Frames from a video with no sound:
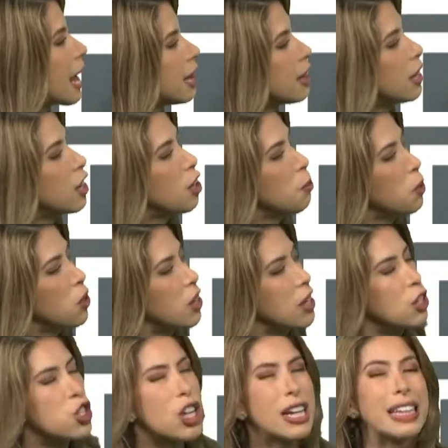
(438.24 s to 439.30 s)
Inland
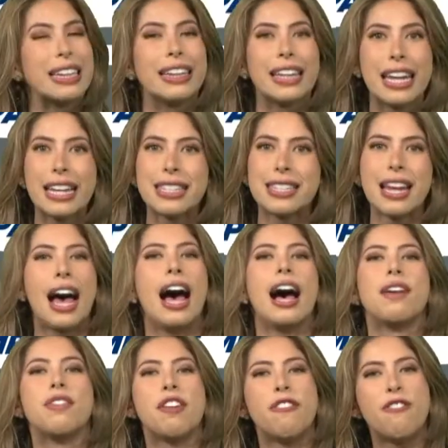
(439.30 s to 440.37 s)
communities should at least
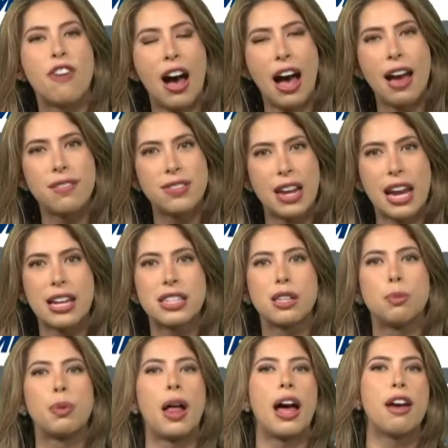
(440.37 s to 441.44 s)
have a five day
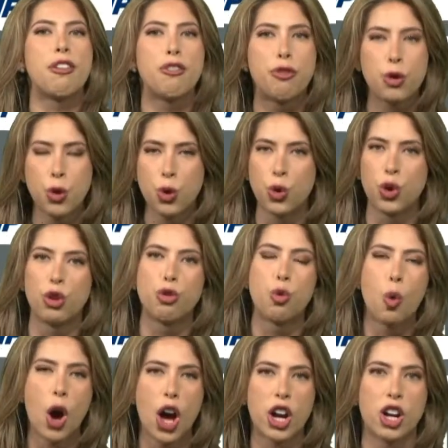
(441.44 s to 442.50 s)
supply of food, of
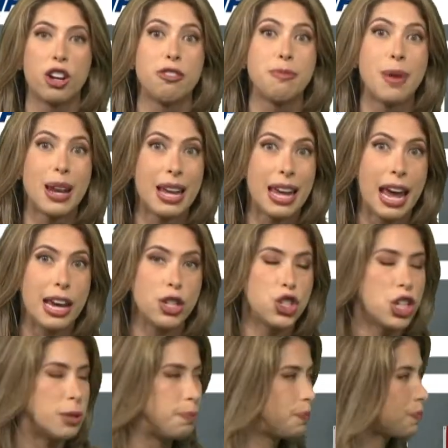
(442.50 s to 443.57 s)
water, of
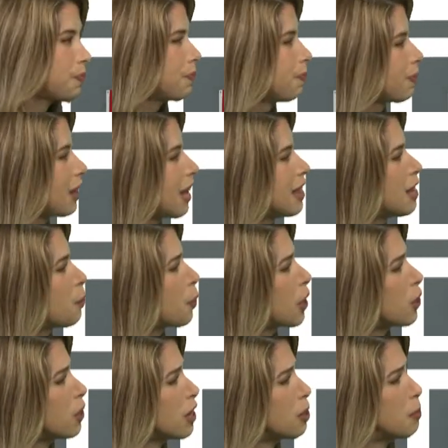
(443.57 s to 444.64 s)
medication. And then
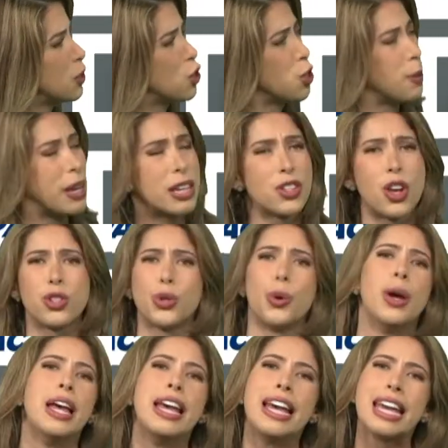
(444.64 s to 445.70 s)
what you need to be doing is
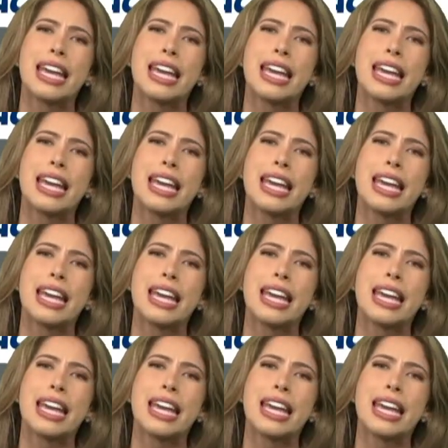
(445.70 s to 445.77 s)
also